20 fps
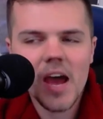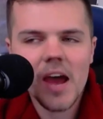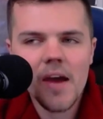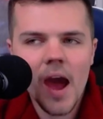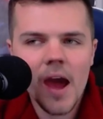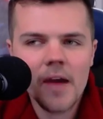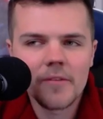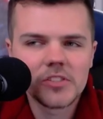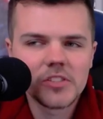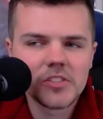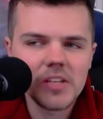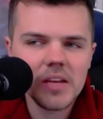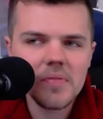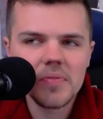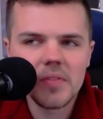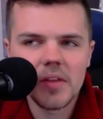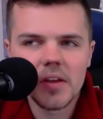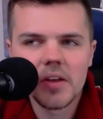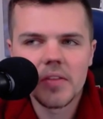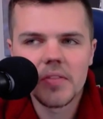I've
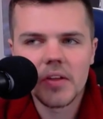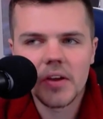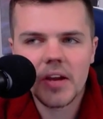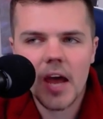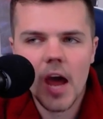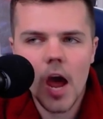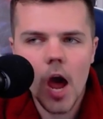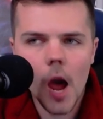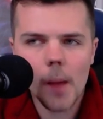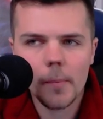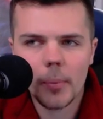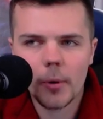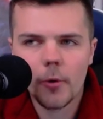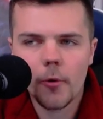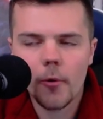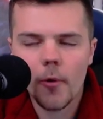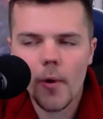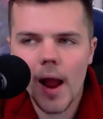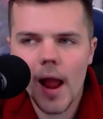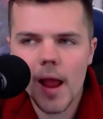seen the cop
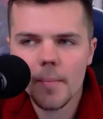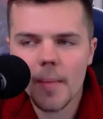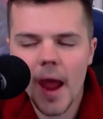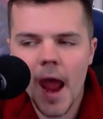crime